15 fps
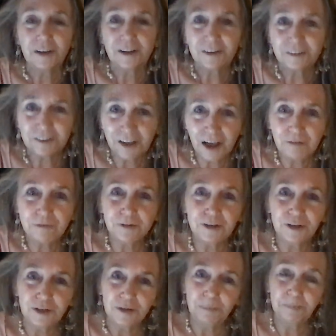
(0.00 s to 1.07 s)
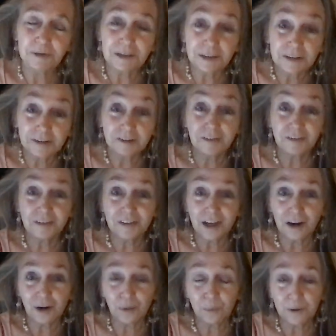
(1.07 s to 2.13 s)
lovely beings that
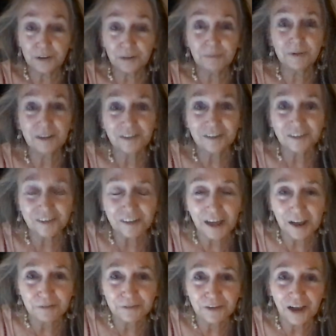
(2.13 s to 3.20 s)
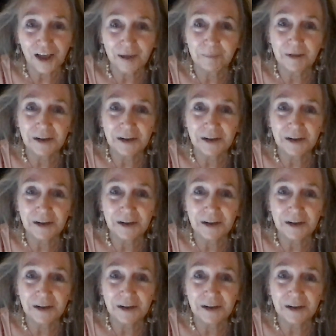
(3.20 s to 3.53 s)
are with me this lifetime.